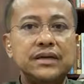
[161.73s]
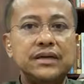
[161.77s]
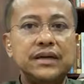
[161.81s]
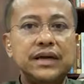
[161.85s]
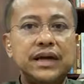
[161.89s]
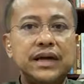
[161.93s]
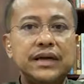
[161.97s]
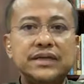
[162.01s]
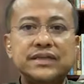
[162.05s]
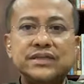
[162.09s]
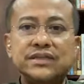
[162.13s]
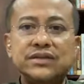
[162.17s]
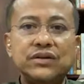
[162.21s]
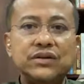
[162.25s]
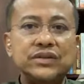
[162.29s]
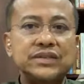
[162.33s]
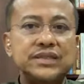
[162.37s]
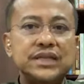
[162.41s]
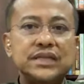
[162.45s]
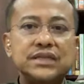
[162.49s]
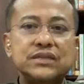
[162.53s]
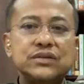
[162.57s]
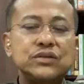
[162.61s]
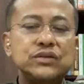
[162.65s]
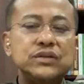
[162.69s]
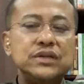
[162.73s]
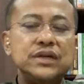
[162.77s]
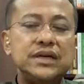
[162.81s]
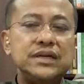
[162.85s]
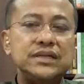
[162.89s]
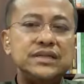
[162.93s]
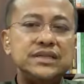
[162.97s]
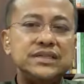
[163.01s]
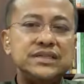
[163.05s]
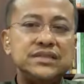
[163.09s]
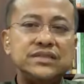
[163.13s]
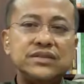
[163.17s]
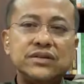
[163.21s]
And it's not
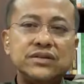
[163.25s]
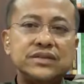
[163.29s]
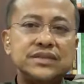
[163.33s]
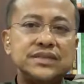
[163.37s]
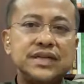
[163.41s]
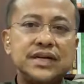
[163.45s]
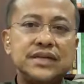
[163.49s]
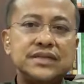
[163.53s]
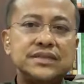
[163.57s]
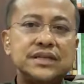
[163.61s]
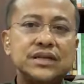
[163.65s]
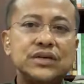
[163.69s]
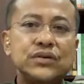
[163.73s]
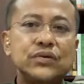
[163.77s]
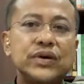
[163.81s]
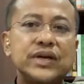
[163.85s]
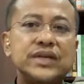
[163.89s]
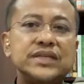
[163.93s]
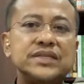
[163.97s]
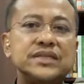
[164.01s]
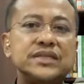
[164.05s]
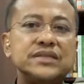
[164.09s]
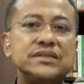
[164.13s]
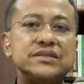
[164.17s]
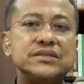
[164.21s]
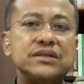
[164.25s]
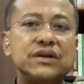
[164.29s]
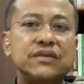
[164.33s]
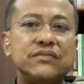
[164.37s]
just the questions